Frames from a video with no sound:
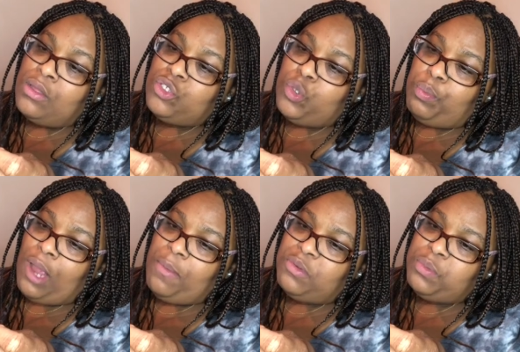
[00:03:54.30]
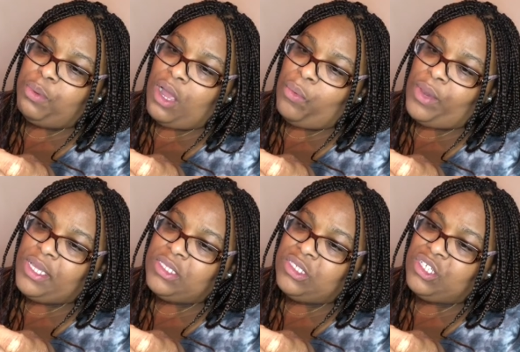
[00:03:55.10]
to problem spot,
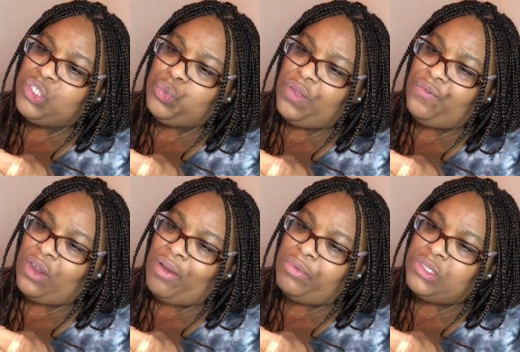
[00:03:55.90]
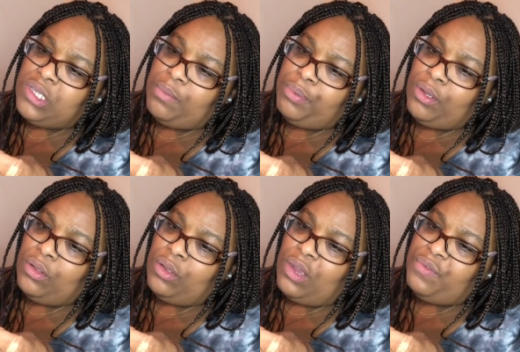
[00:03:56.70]
wait 6 to 24 hours, then
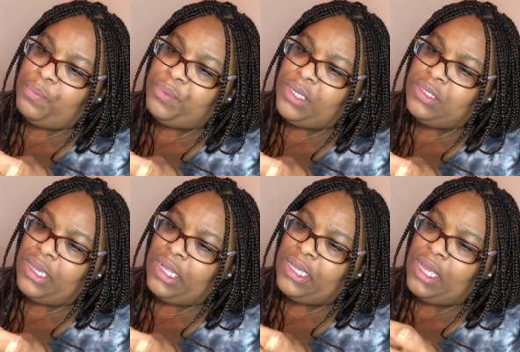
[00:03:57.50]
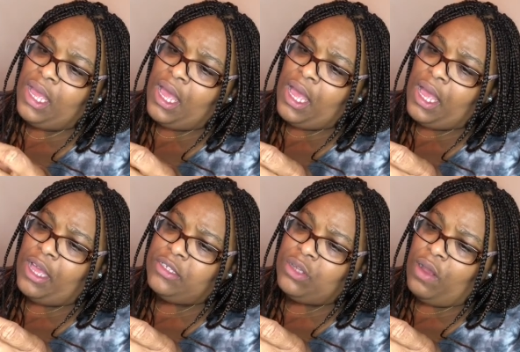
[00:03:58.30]
peel off, repeat daily
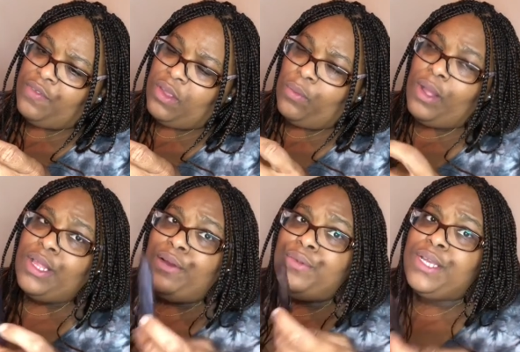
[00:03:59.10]
as often. Well, I only